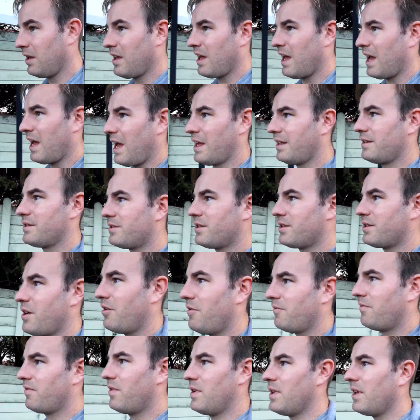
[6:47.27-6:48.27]
and
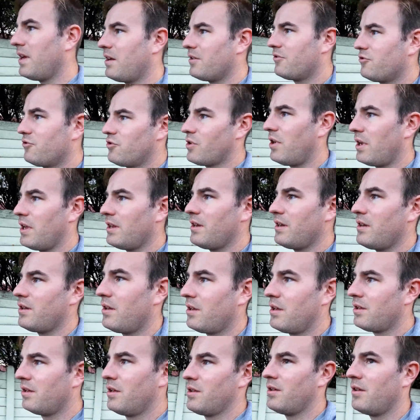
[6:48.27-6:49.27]
hopefully our train
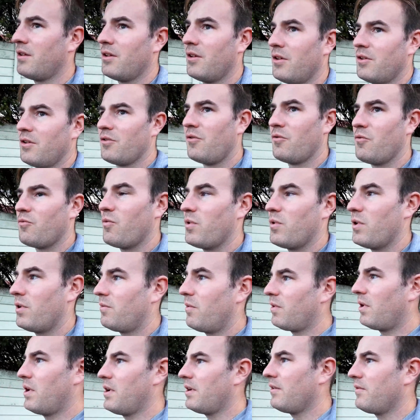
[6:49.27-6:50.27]
will
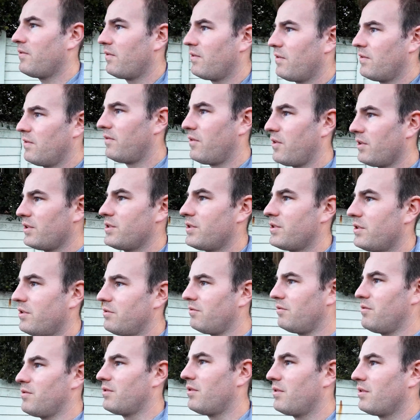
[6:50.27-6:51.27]
arrive very
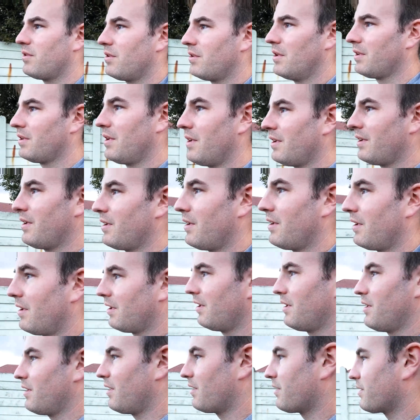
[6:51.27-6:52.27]
soon.
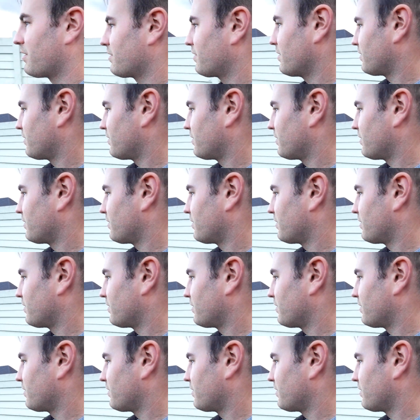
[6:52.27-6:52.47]
You